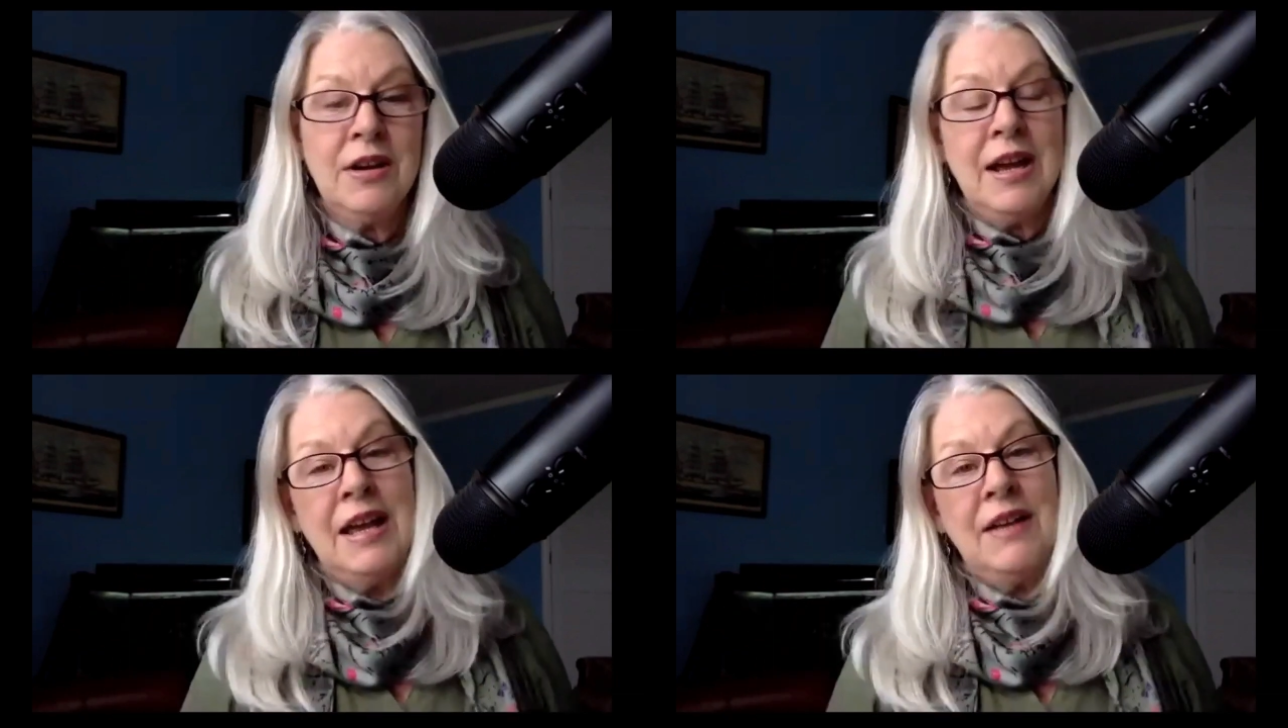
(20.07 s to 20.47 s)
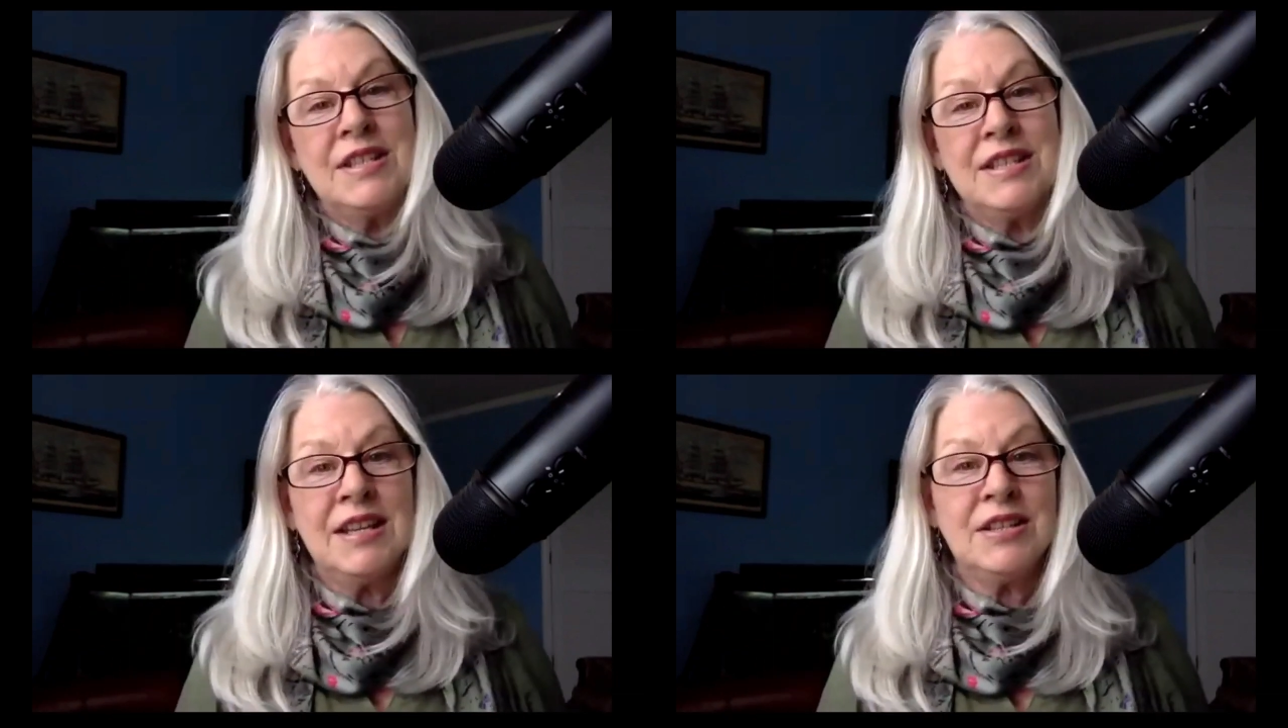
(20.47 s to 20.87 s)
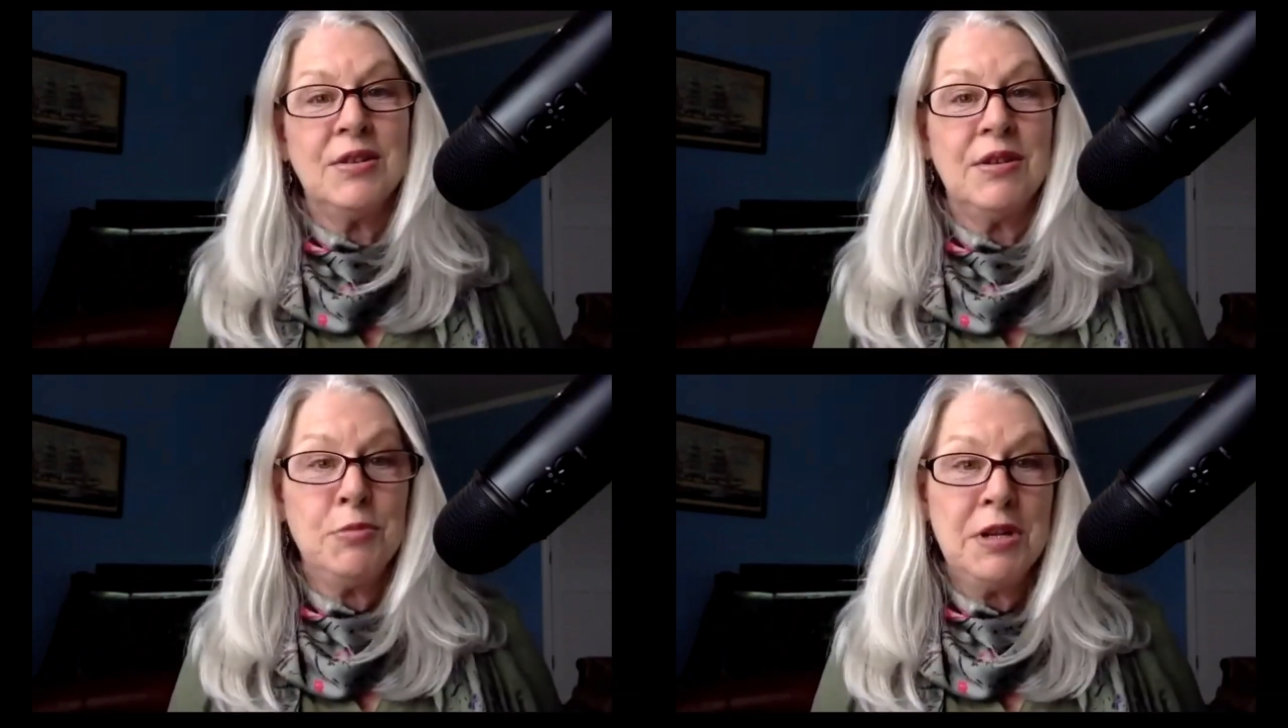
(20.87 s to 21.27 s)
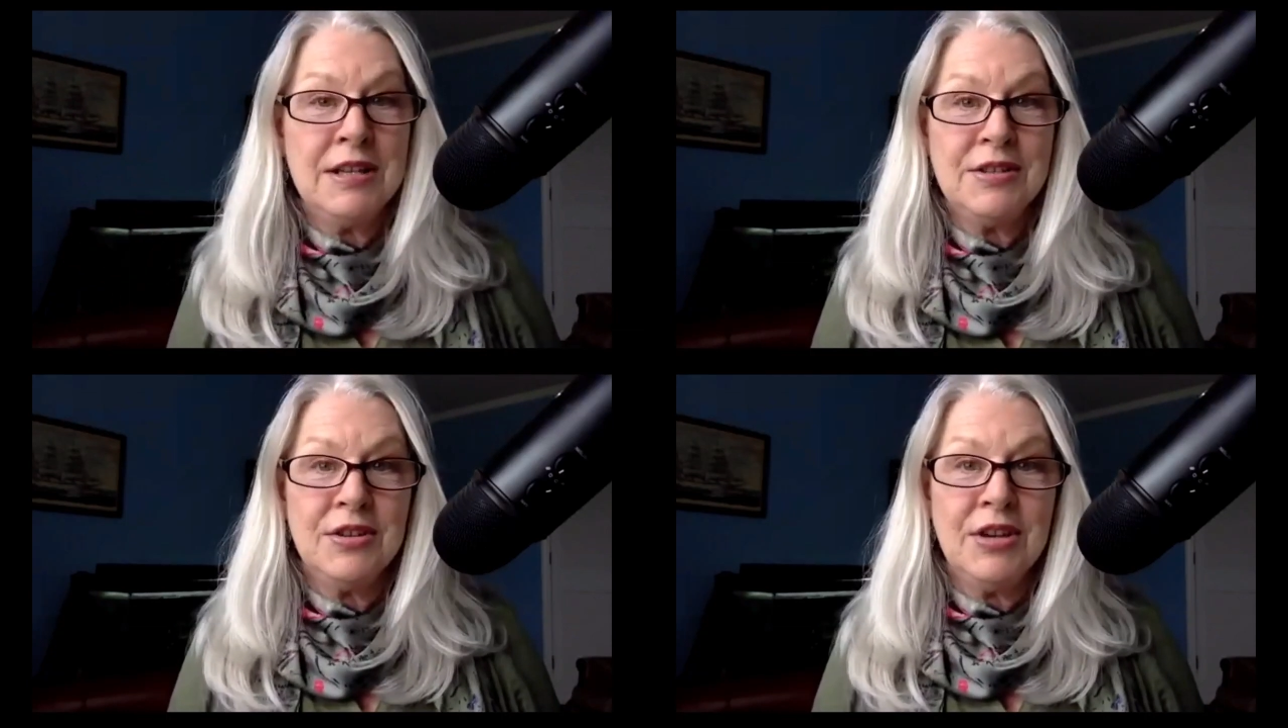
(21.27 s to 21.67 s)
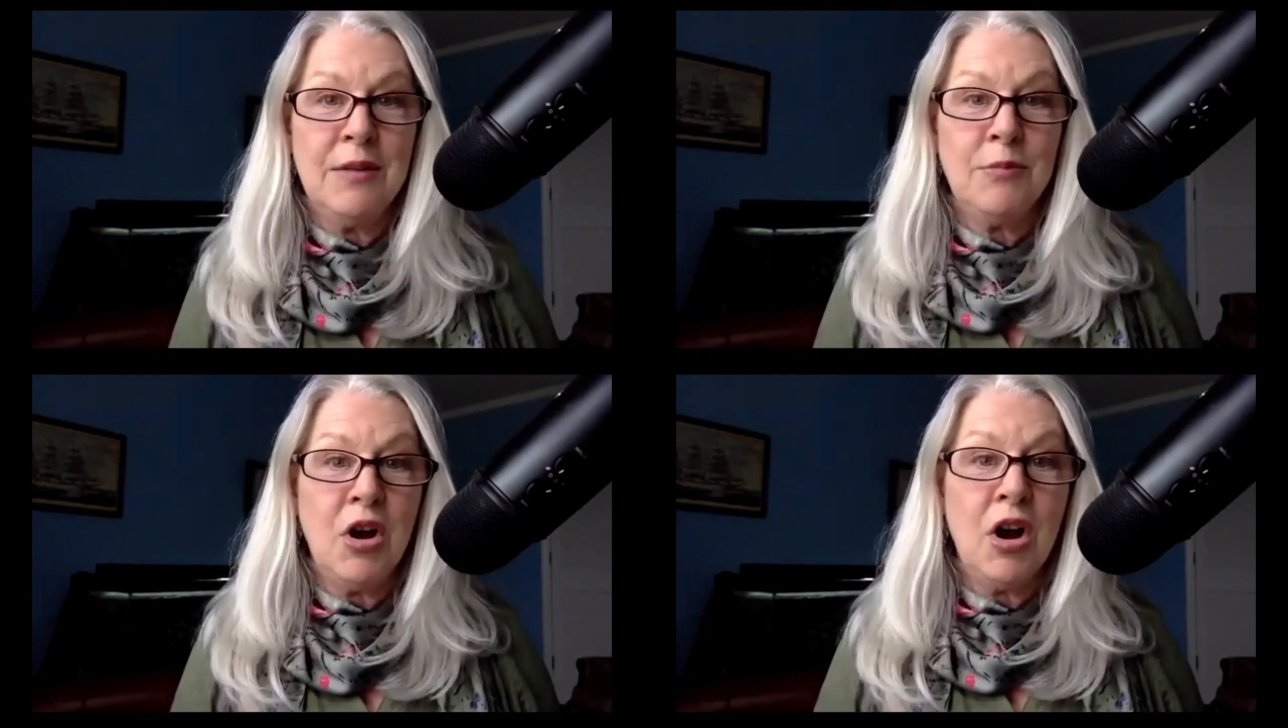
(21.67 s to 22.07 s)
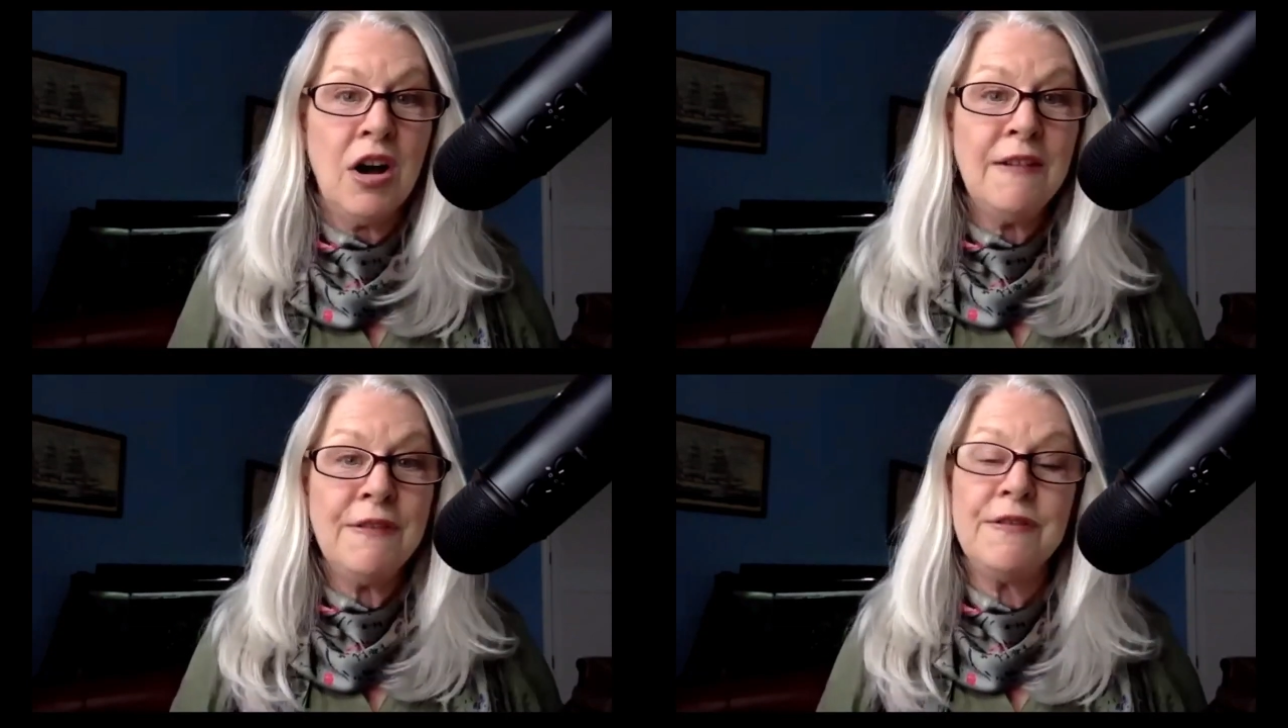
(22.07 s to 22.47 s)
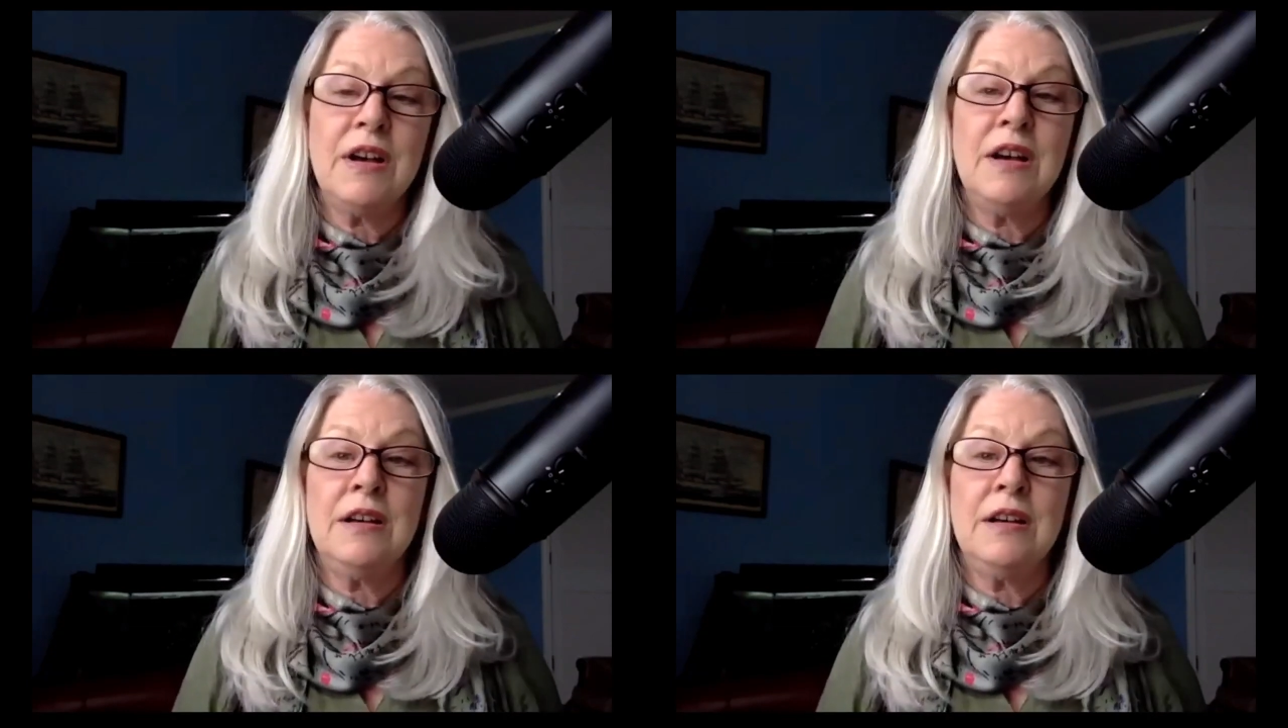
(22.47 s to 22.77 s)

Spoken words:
I have it set so everybody has their camera off,